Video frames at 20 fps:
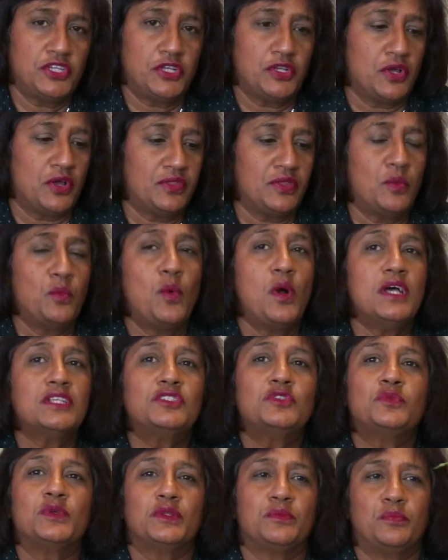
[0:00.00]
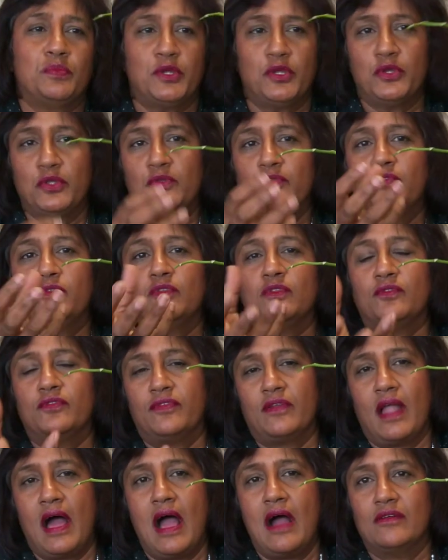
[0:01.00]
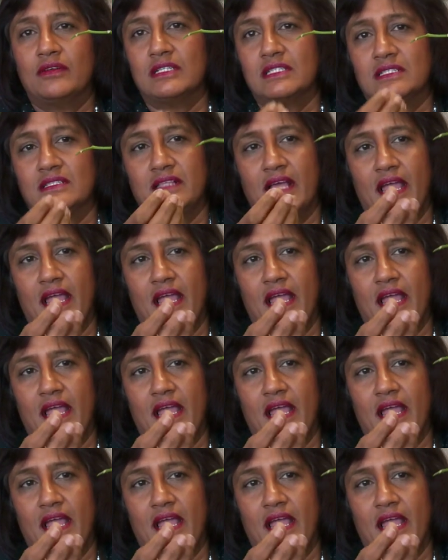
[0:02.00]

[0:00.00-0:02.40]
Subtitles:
you know, the ones with beautiful flowers.